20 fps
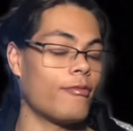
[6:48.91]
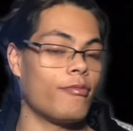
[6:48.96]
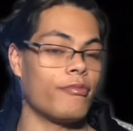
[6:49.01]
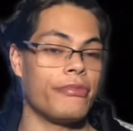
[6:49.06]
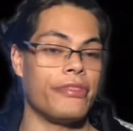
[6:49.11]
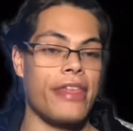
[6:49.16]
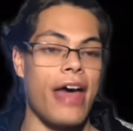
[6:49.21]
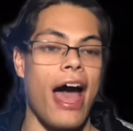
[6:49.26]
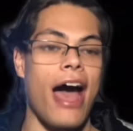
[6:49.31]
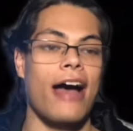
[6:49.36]

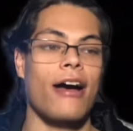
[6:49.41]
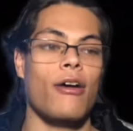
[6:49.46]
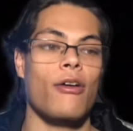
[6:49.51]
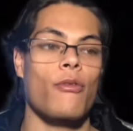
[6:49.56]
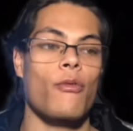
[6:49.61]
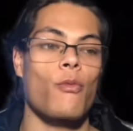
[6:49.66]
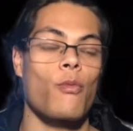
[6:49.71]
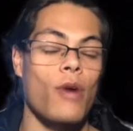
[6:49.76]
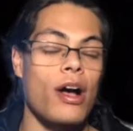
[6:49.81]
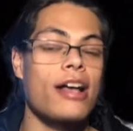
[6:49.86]
that
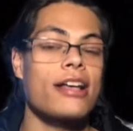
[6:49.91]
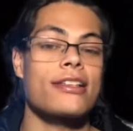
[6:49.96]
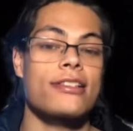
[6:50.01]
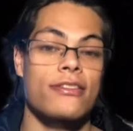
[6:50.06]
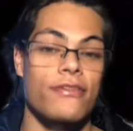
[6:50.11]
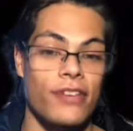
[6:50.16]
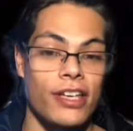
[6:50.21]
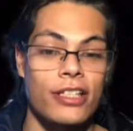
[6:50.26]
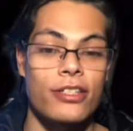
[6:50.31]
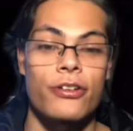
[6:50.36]

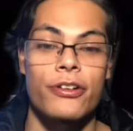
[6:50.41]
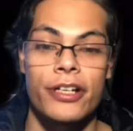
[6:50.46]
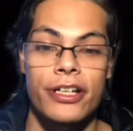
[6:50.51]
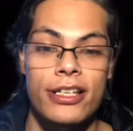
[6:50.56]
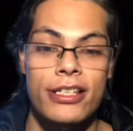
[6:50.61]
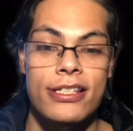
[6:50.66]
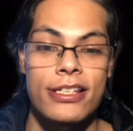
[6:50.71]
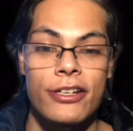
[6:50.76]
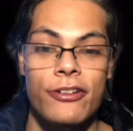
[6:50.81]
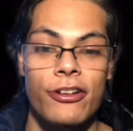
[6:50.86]
was
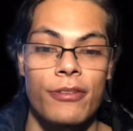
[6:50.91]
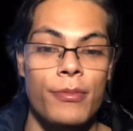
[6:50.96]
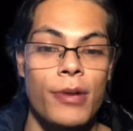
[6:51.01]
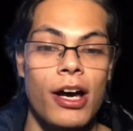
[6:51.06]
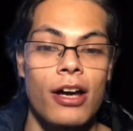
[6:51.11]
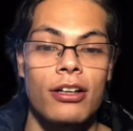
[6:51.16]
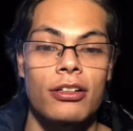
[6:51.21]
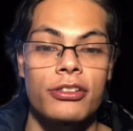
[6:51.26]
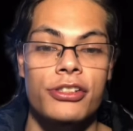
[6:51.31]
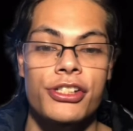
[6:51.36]
Victoria's Secret
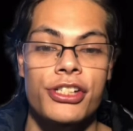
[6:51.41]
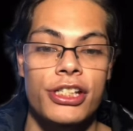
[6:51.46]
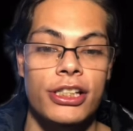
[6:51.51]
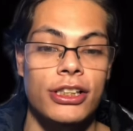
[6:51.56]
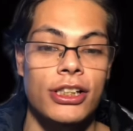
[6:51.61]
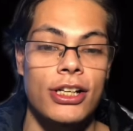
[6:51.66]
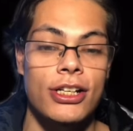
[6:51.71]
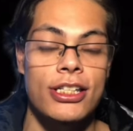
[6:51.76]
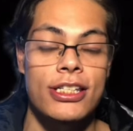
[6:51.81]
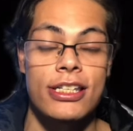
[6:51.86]
model. She
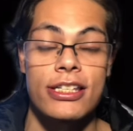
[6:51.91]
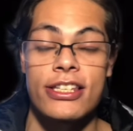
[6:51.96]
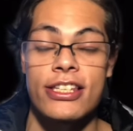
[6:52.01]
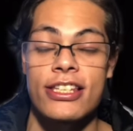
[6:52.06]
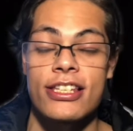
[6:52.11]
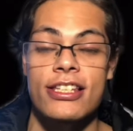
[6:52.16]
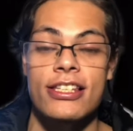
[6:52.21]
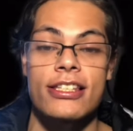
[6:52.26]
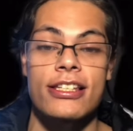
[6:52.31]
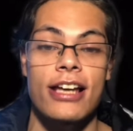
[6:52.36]
looked
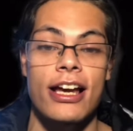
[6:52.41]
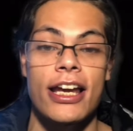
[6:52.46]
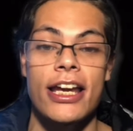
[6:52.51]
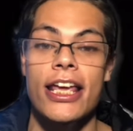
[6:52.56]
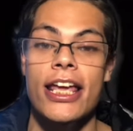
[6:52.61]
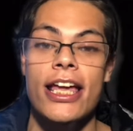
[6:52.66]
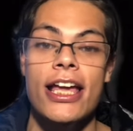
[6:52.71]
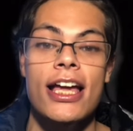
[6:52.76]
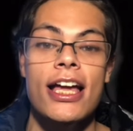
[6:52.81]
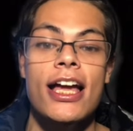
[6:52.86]

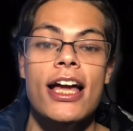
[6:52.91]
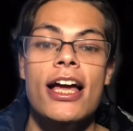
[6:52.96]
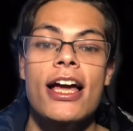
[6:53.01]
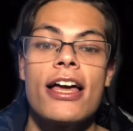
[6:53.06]
stunning.